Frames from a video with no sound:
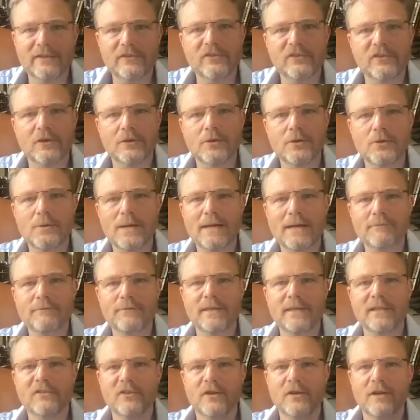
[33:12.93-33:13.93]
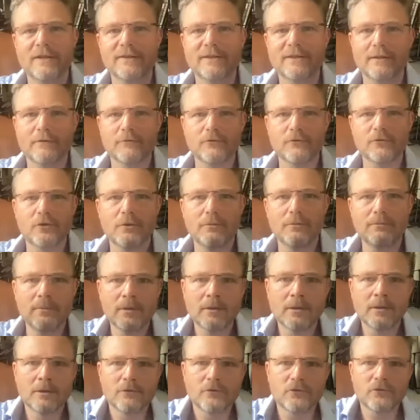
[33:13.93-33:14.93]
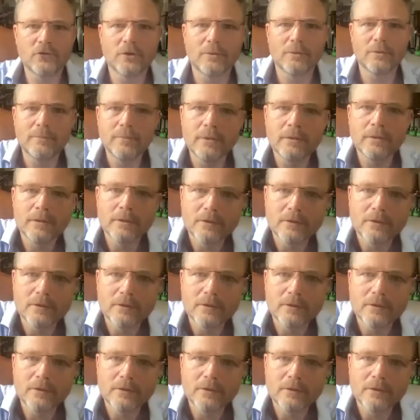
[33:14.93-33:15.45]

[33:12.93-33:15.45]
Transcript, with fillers: So you have this idea of dum, dum,